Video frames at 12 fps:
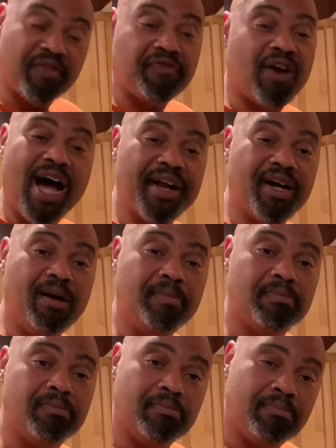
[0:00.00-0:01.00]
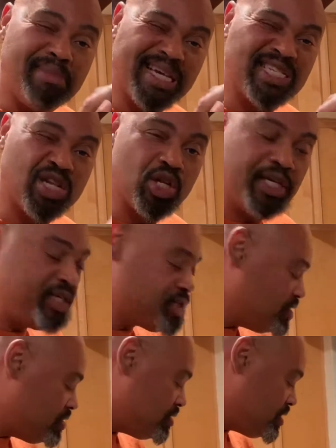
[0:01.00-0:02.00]
to fry it up, makes it a little
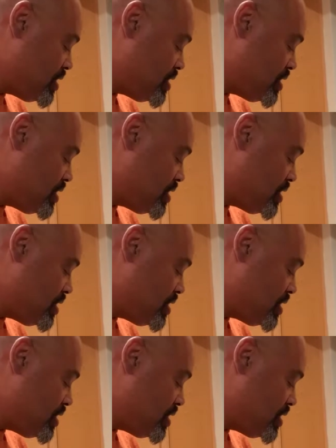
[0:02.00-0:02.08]
easier.